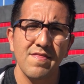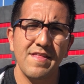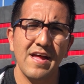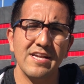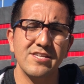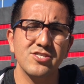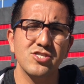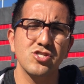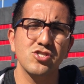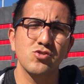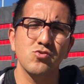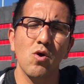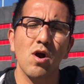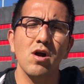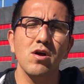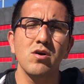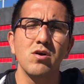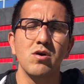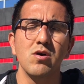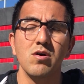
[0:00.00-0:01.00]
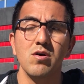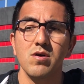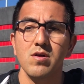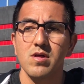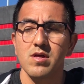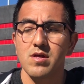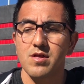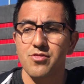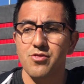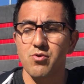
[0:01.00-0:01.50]
that struggle
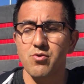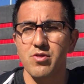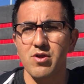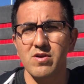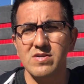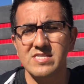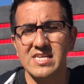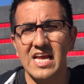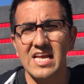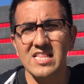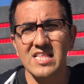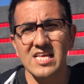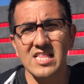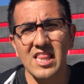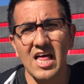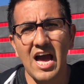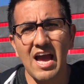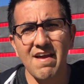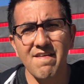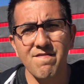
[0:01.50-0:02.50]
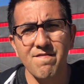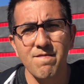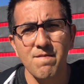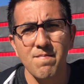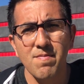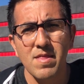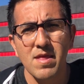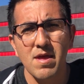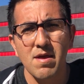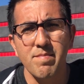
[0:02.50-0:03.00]
through their daily life
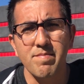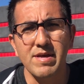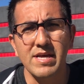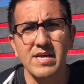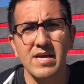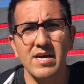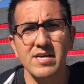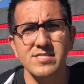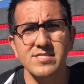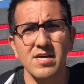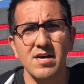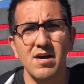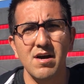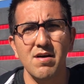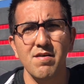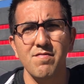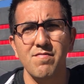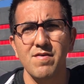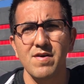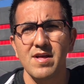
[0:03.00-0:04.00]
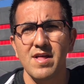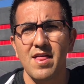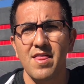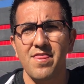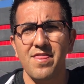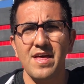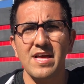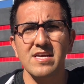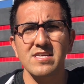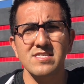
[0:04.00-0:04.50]
because of
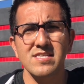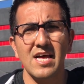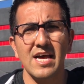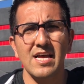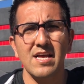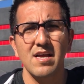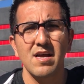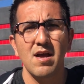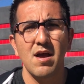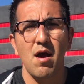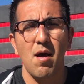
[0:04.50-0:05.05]
things like